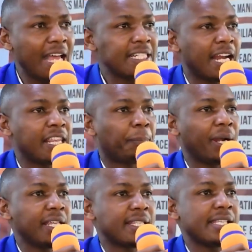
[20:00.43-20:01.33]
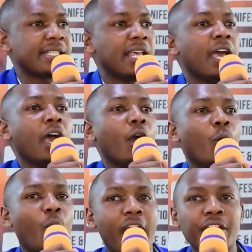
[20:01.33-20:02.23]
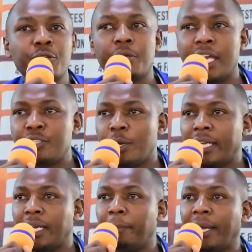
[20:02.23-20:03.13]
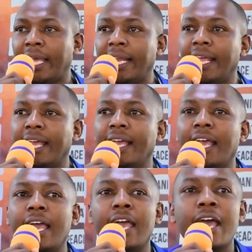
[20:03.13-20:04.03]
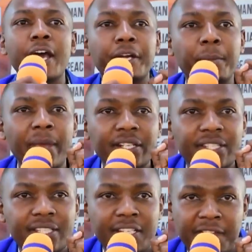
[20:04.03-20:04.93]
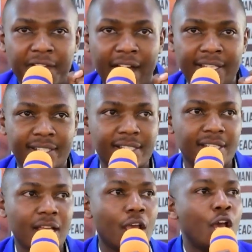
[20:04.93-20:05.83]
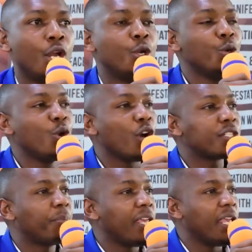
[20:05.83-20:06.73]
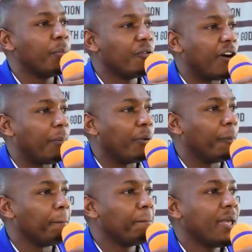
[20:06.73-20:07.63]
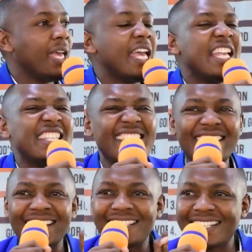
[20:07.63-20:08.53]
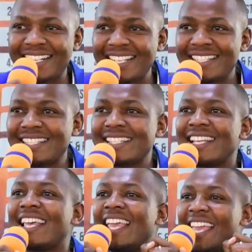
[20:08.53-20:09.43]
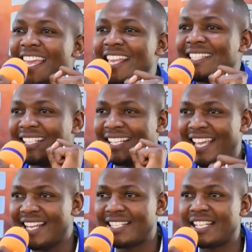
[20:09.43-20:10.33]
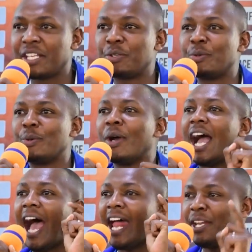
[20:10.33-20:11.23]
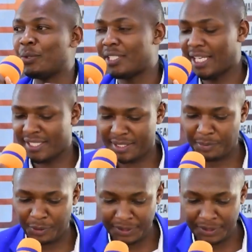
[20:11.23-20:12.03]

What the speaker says: at the places where you get your daily bread. Remain steadfast. Do not be immovable. Jesus Christ is getting you a new testimony.